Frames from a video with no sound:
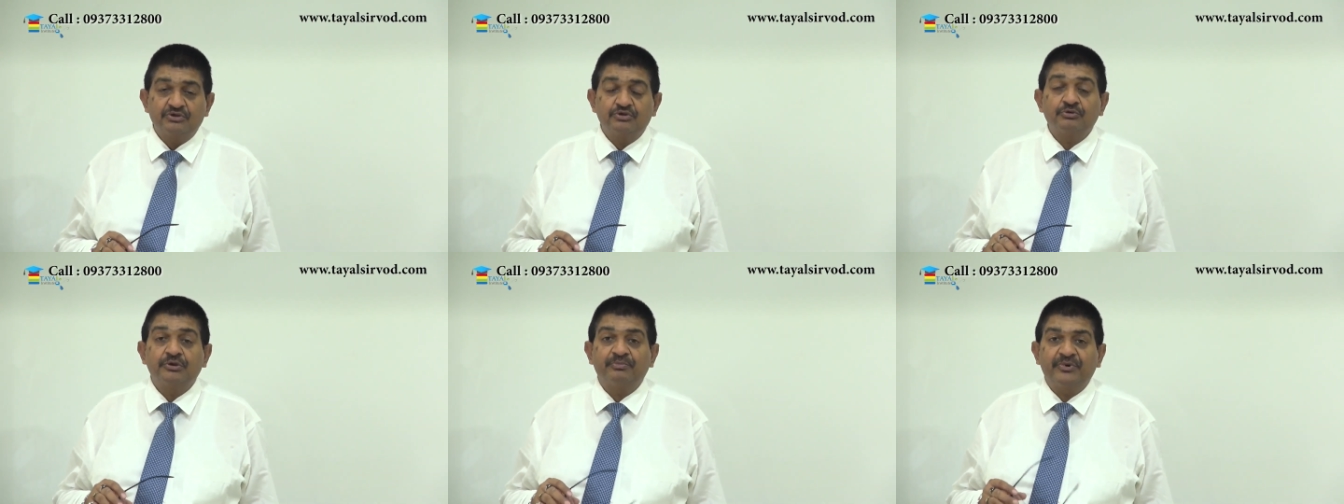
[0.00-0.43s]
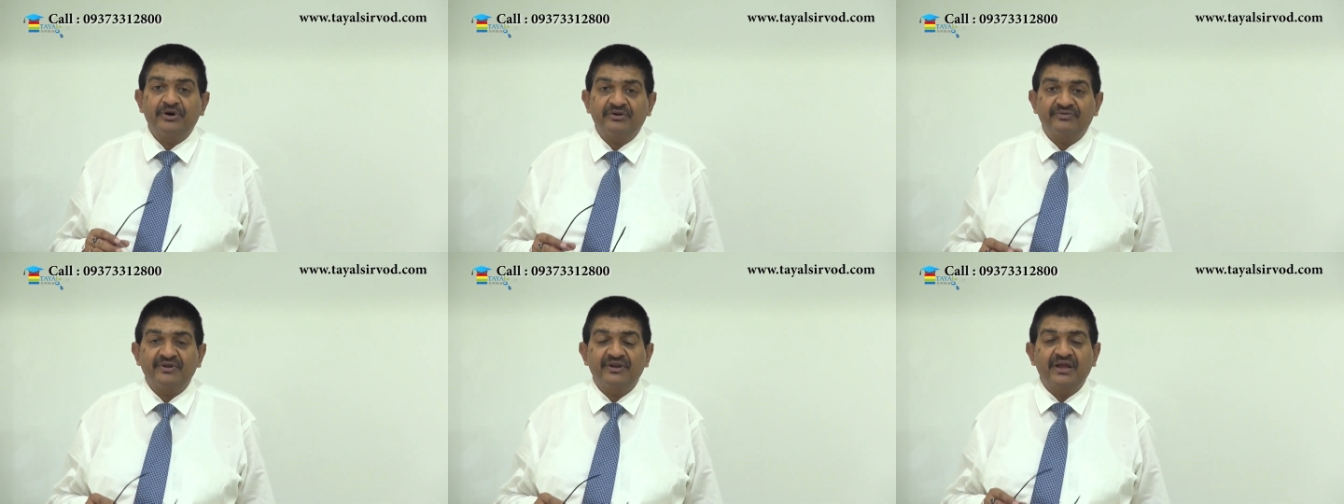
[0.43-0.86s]
So the
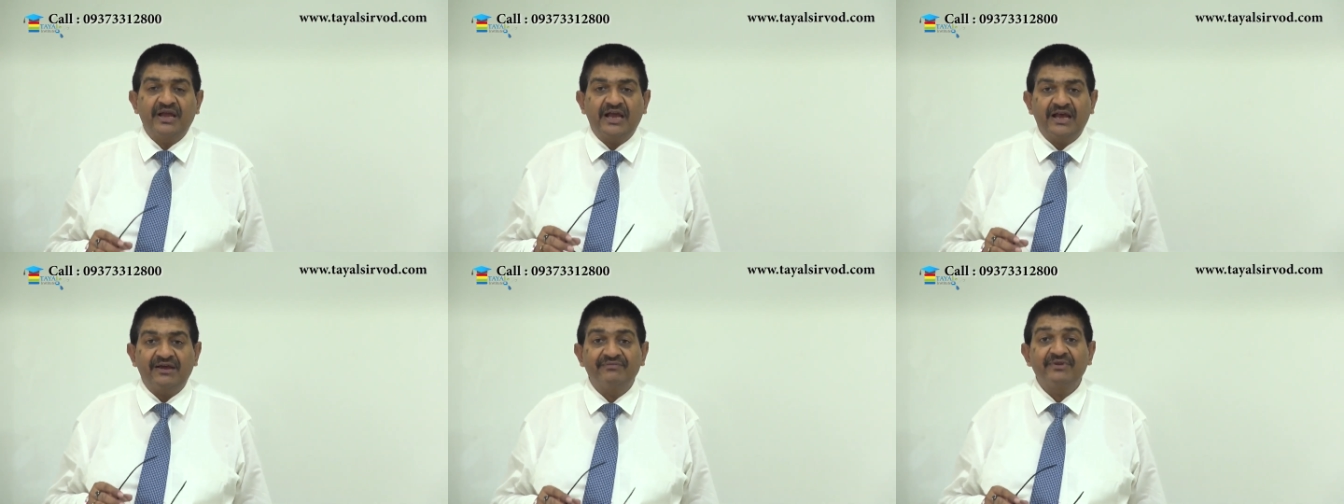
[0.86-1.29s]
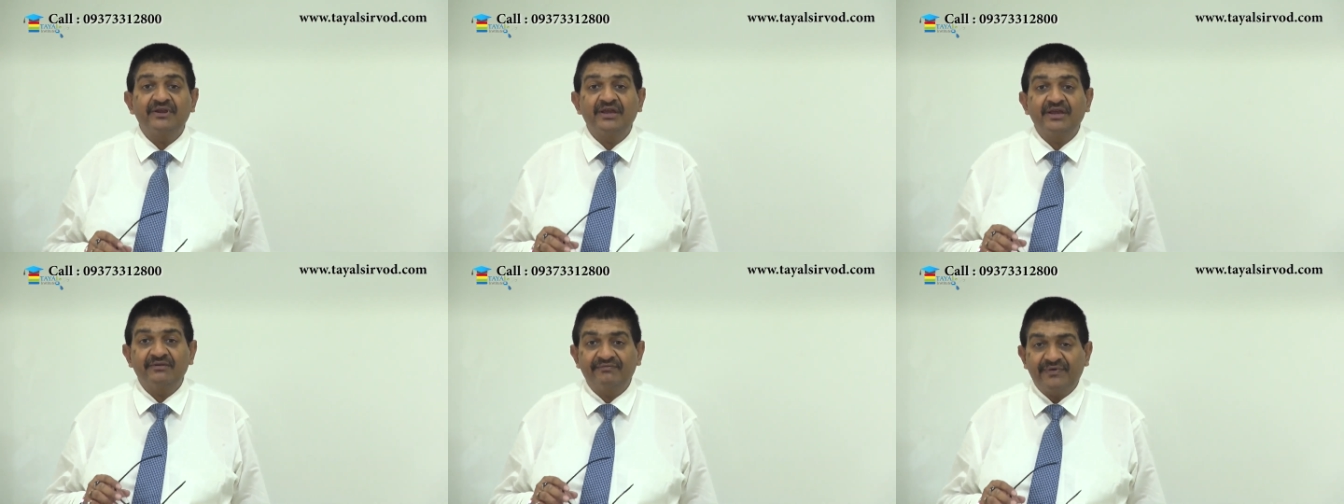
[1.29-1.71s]
person having
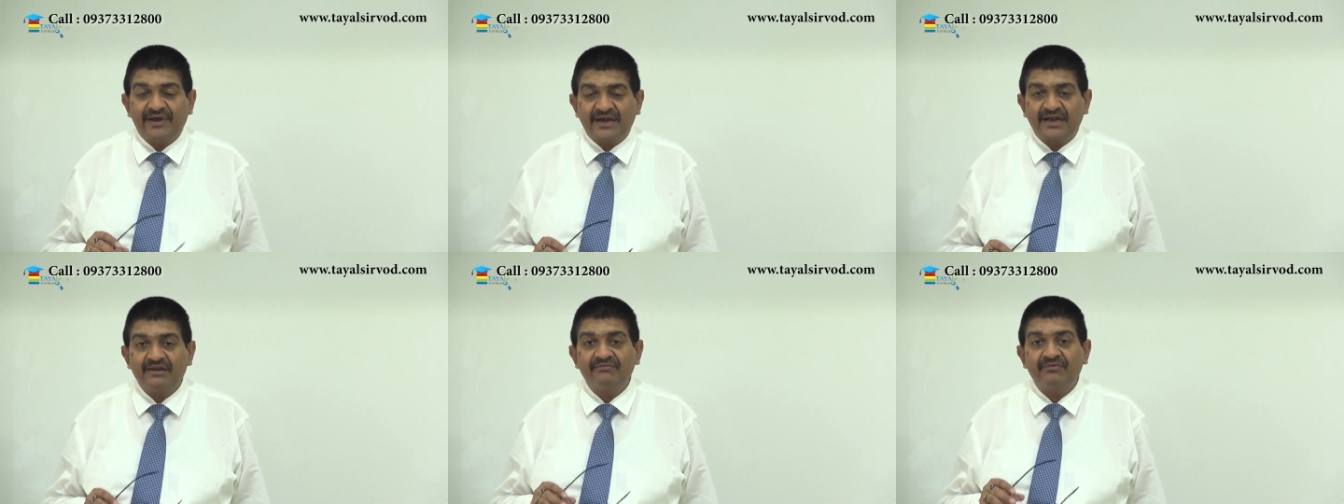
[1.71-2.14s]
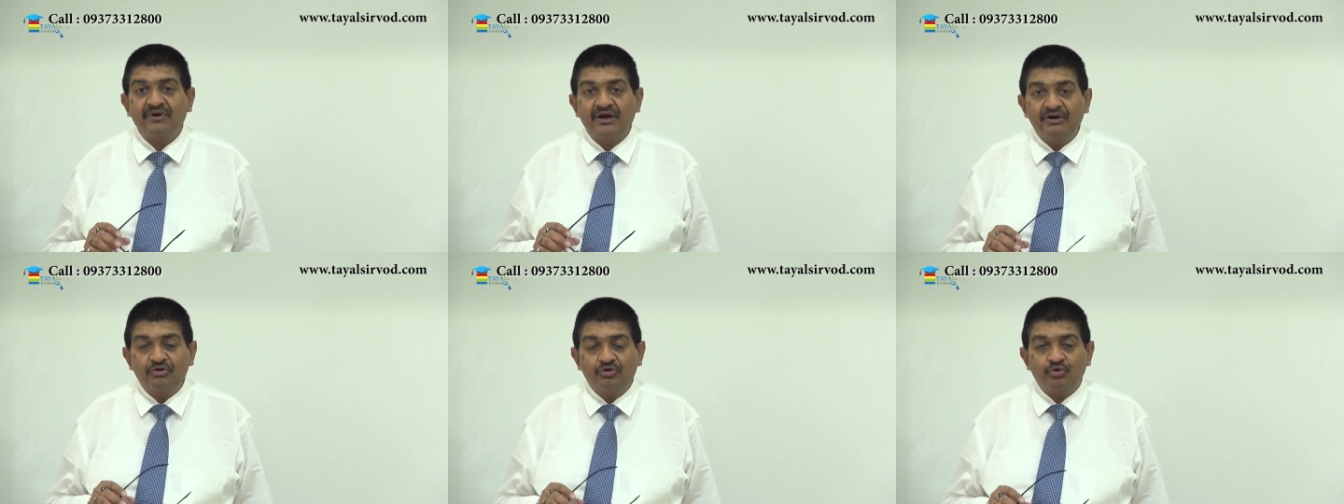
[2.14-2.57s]
effective
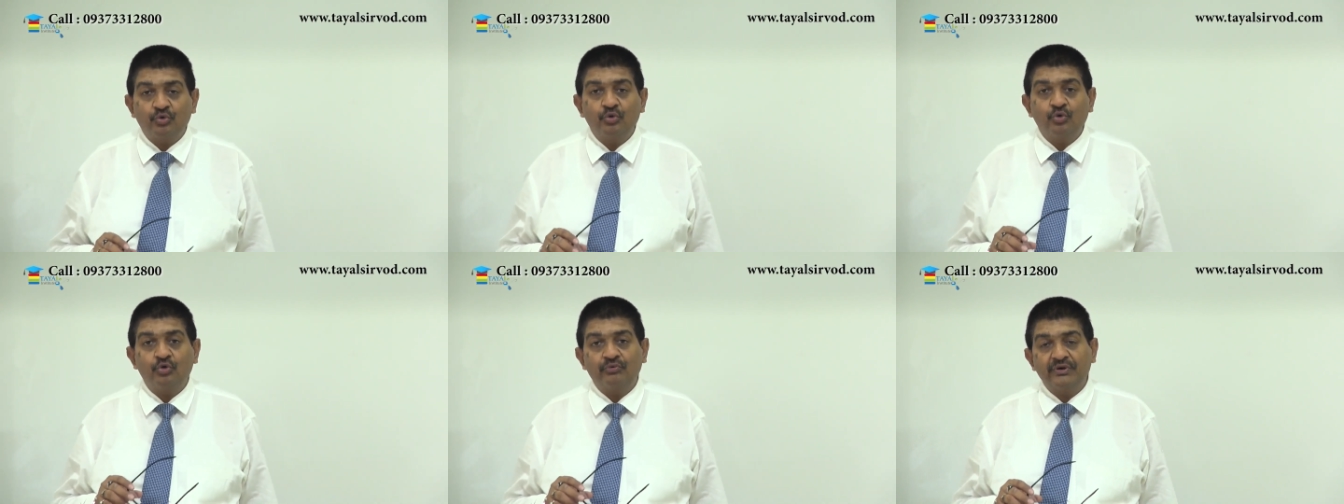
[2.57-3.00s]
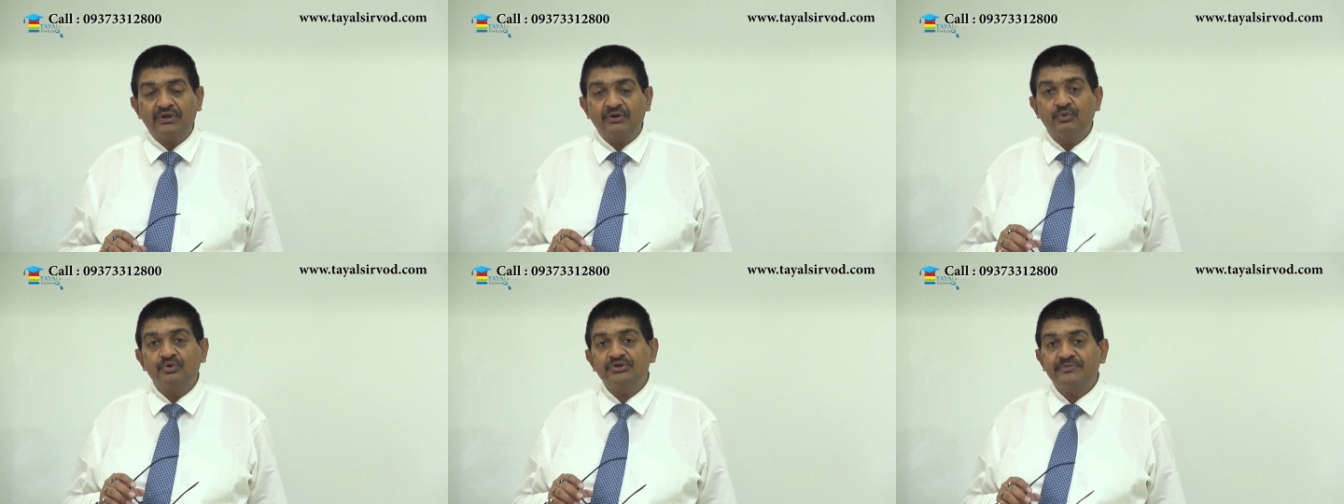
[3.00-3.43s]
control over
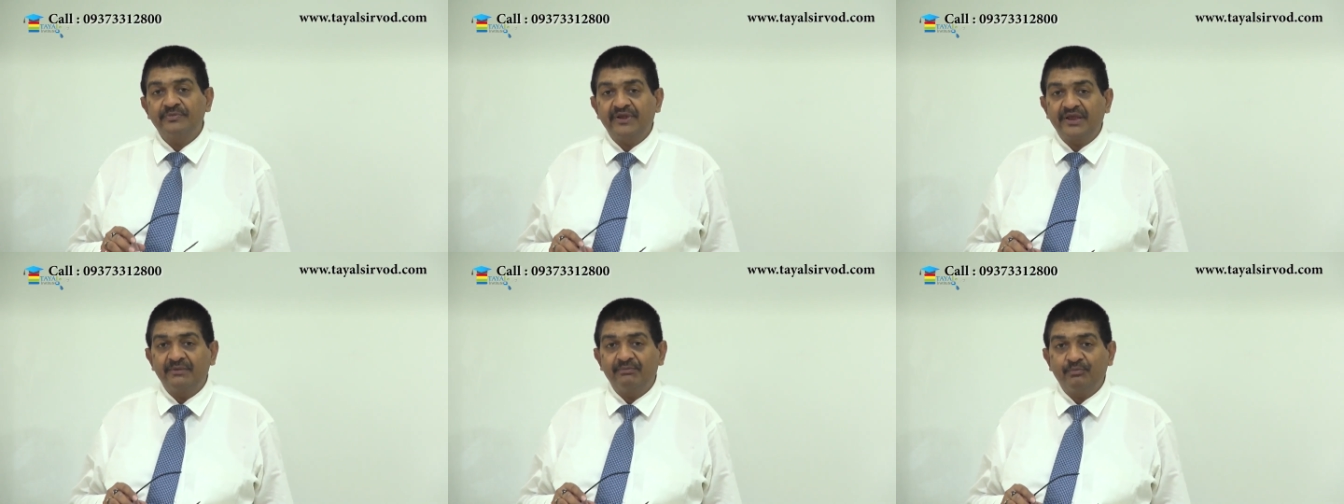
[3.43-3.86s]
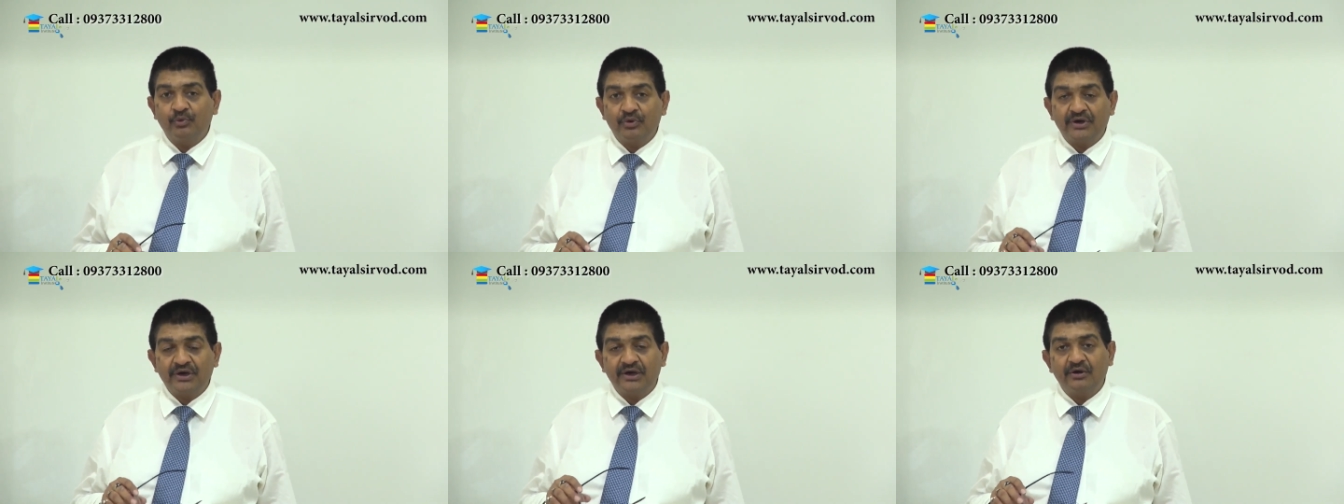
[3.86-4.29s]
the goods being
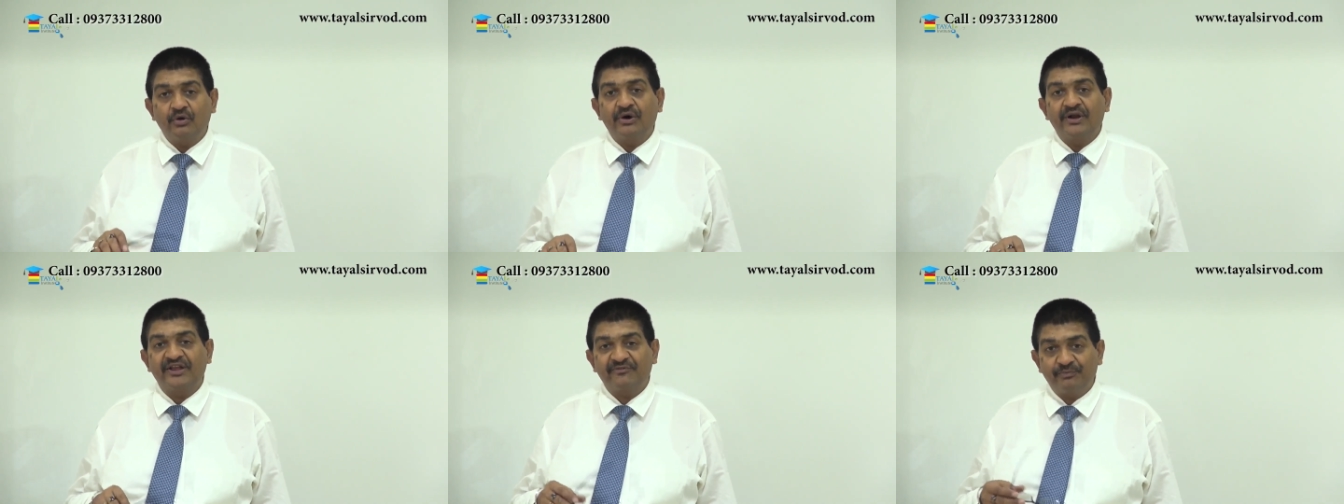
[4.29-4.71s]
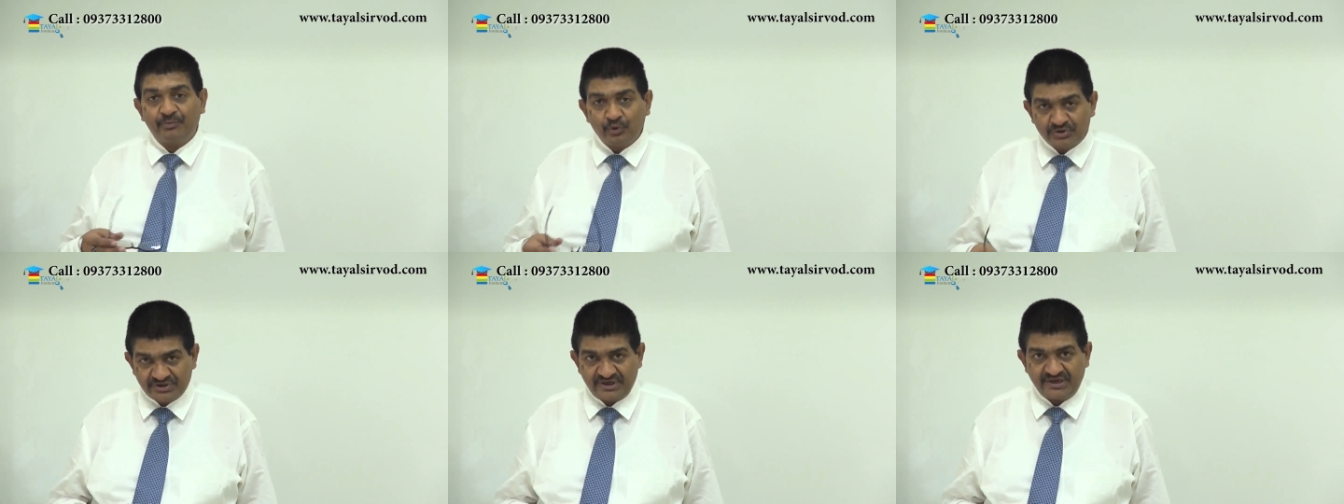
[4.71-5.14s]
imported or
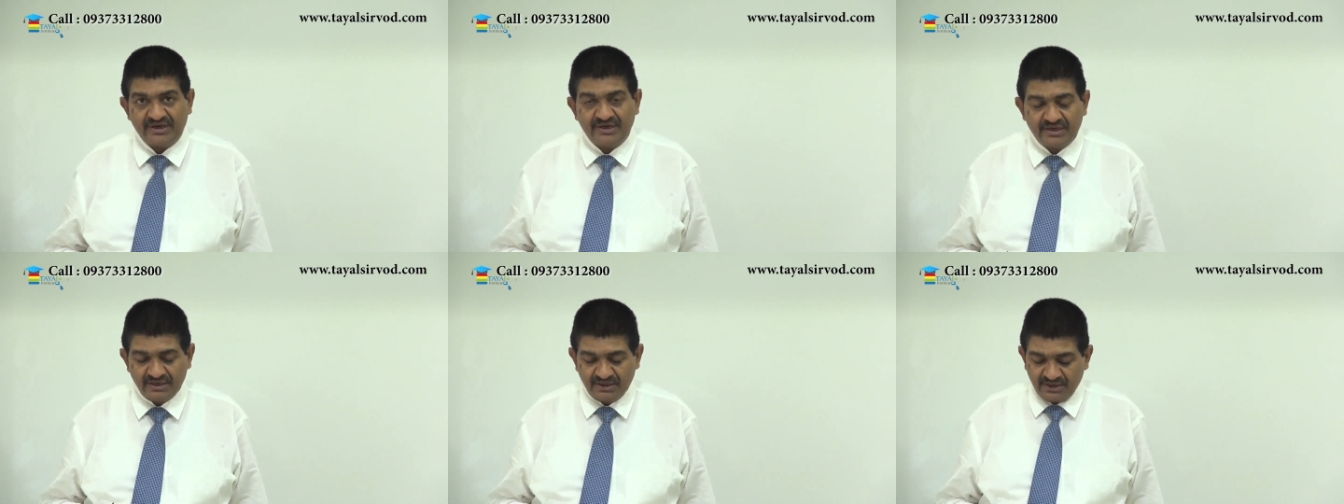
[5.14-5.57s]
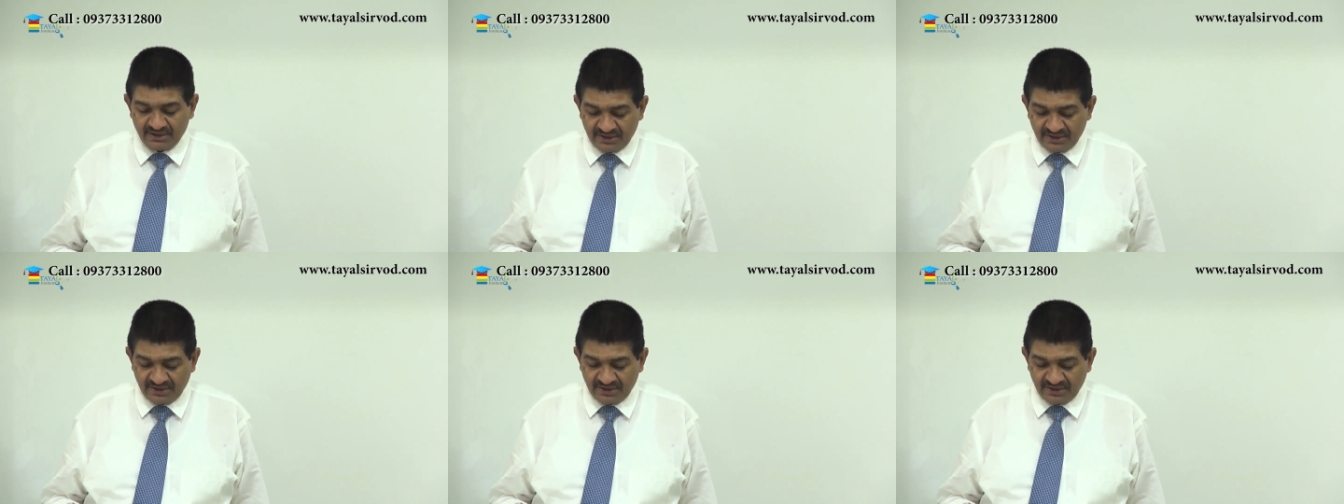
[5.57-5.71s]
exported,